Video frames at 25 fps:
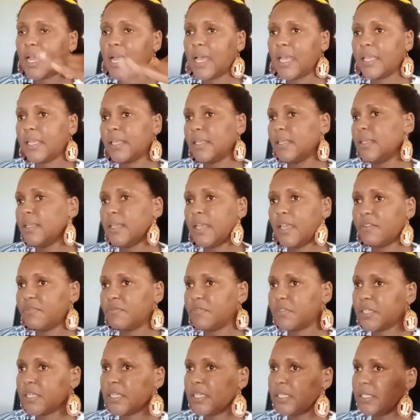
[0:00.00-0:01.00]
I
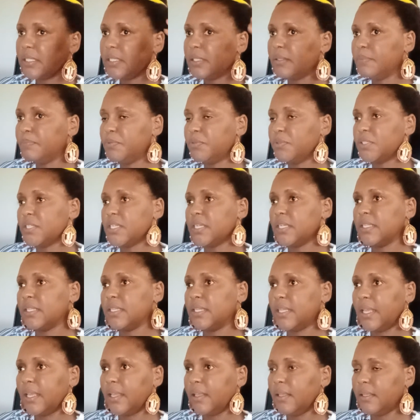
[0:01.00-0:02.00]
have really put her
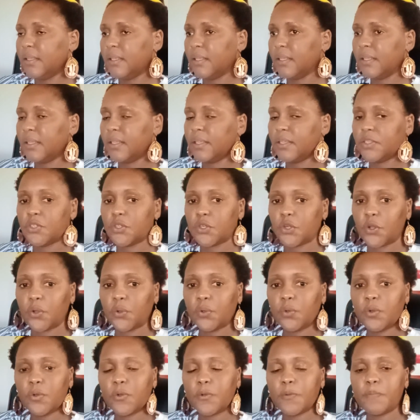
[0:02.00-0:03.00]
there, you
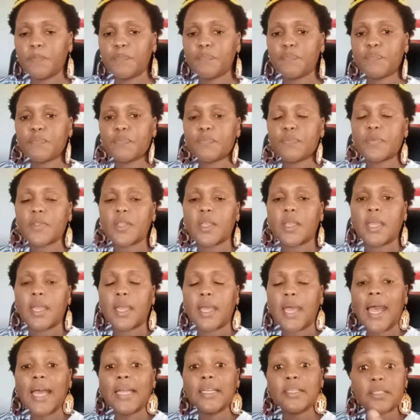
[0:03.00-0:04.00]
know,
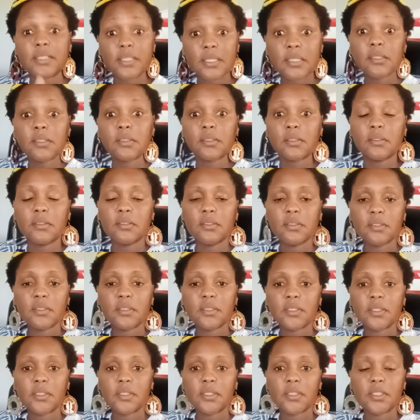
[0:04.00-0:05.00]
until
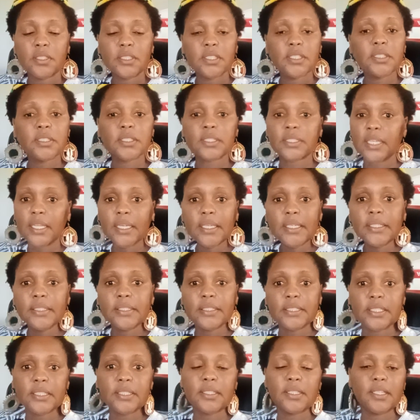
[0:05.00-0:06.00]
she really
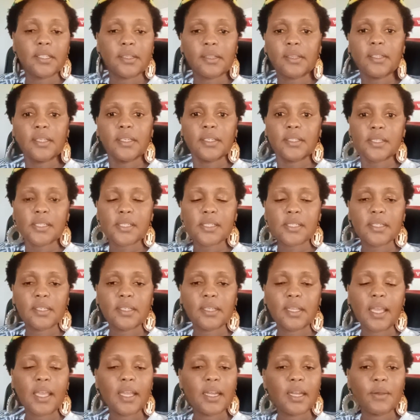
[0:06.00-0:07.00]
did the things.
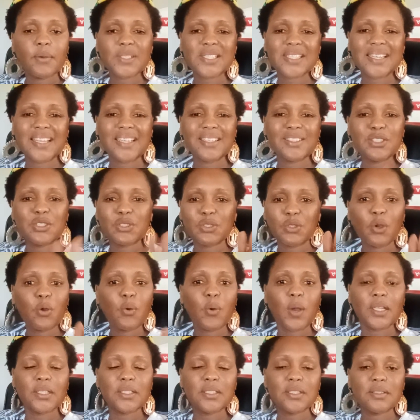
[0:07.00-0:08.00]
And I was like, you know
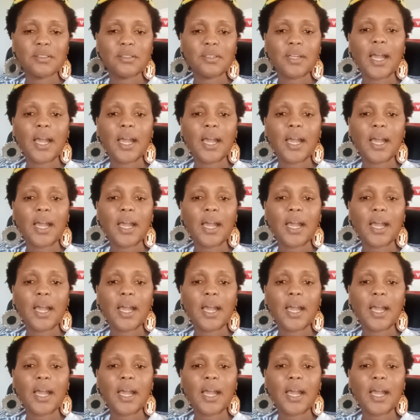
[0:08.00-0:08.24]
what?